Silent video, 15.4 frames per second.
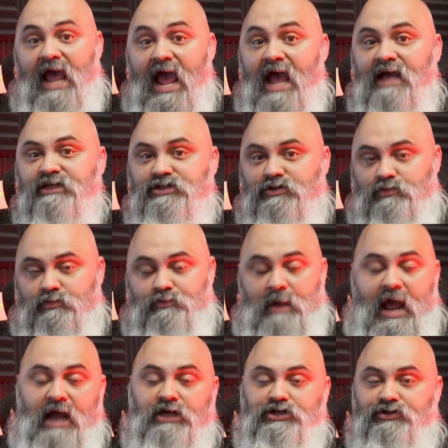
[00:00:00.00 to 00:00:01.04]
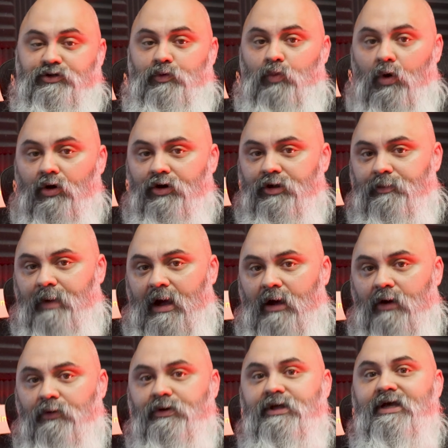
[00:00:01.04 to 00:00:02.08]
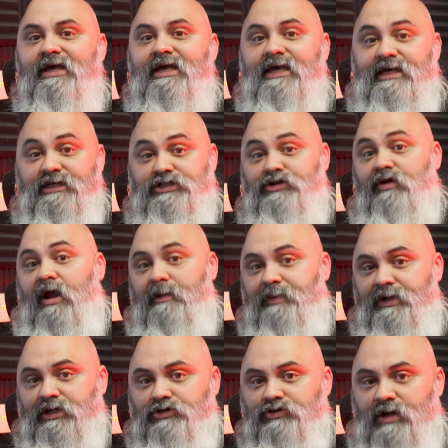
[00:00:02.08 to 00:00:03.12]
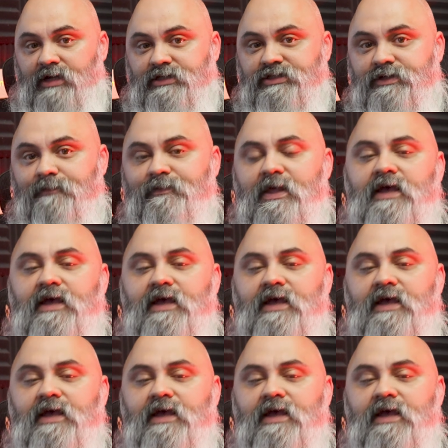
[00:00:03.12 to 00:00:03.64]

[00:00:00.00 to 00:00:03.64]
has to actually worry about is their IP address.